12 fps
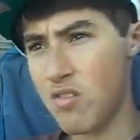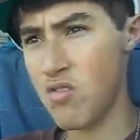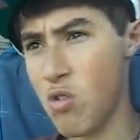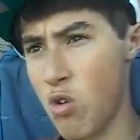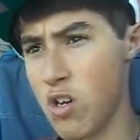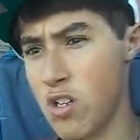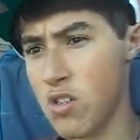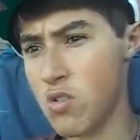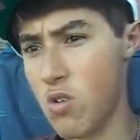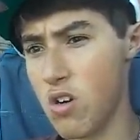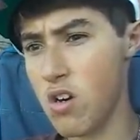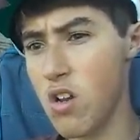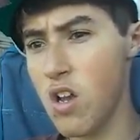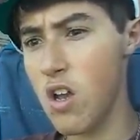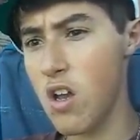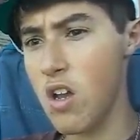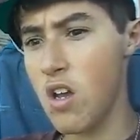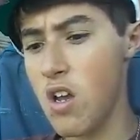Air Jordans or
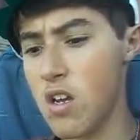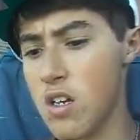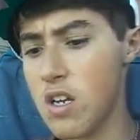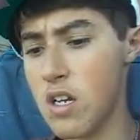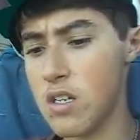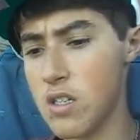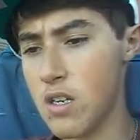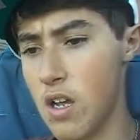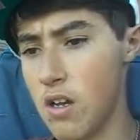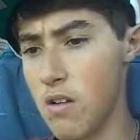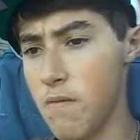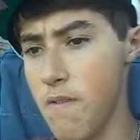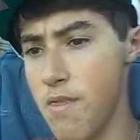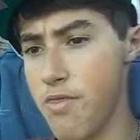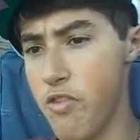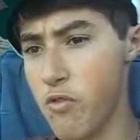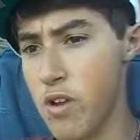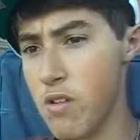because
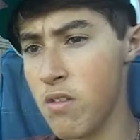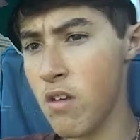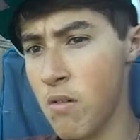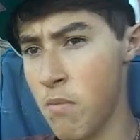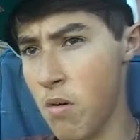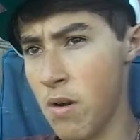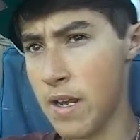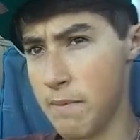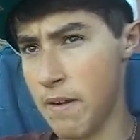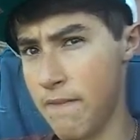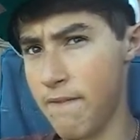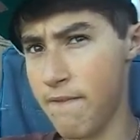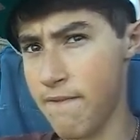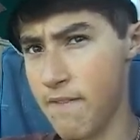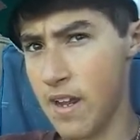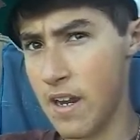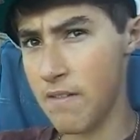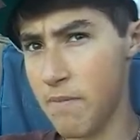three of them are like my
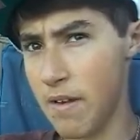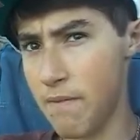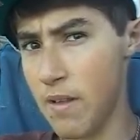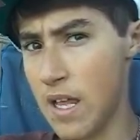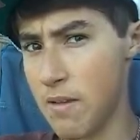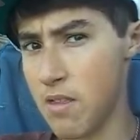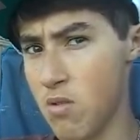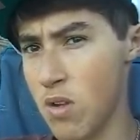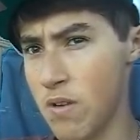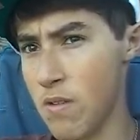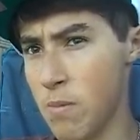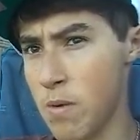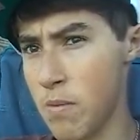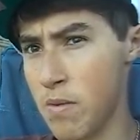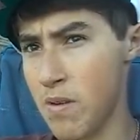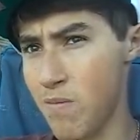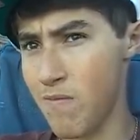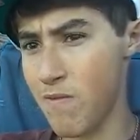kind of my like three of them are
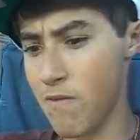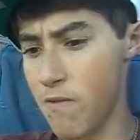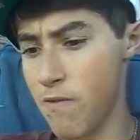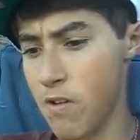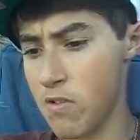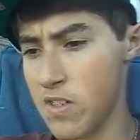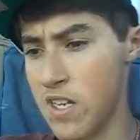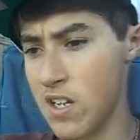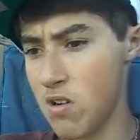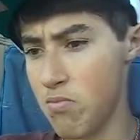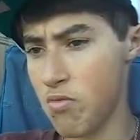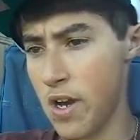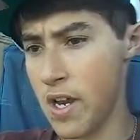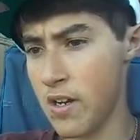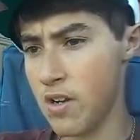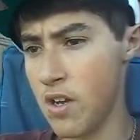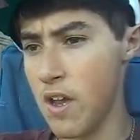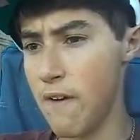my first sneaker
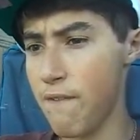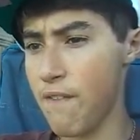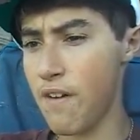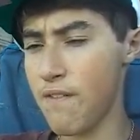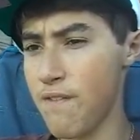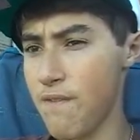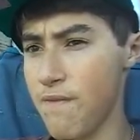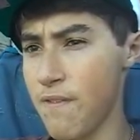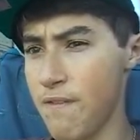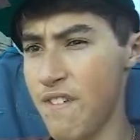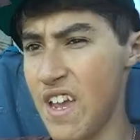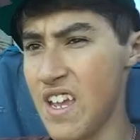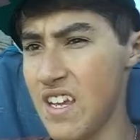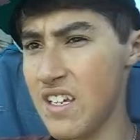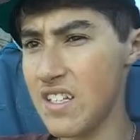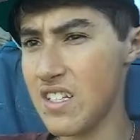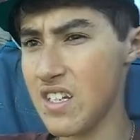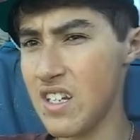brand.
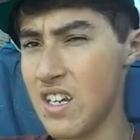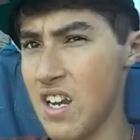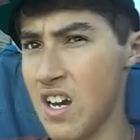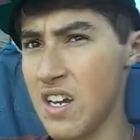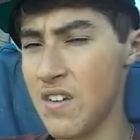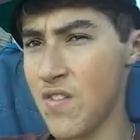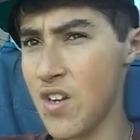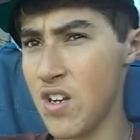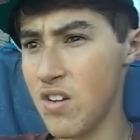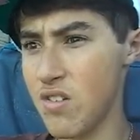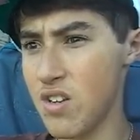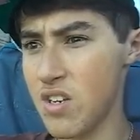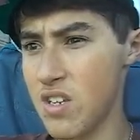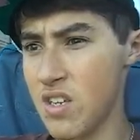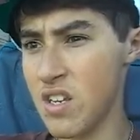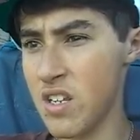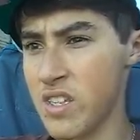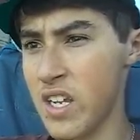Vain, no, I mean,
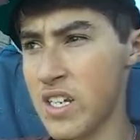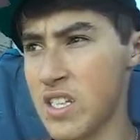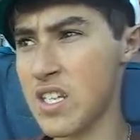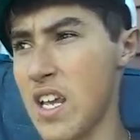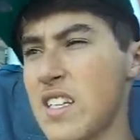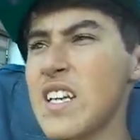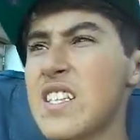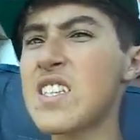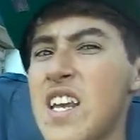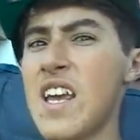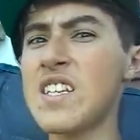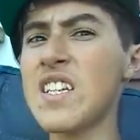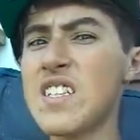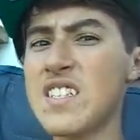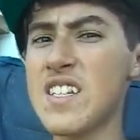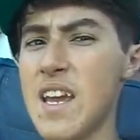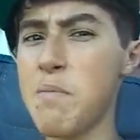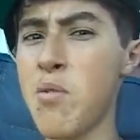it's like it's like it's like
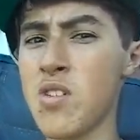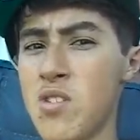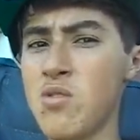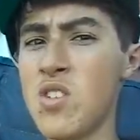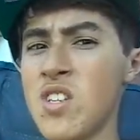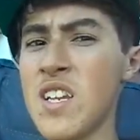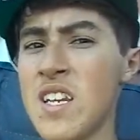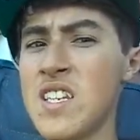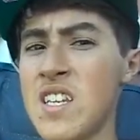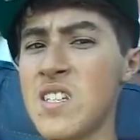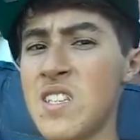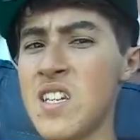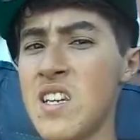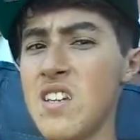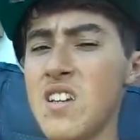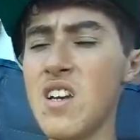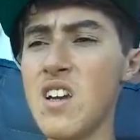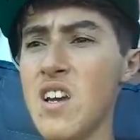skateboard shoes, just like DC.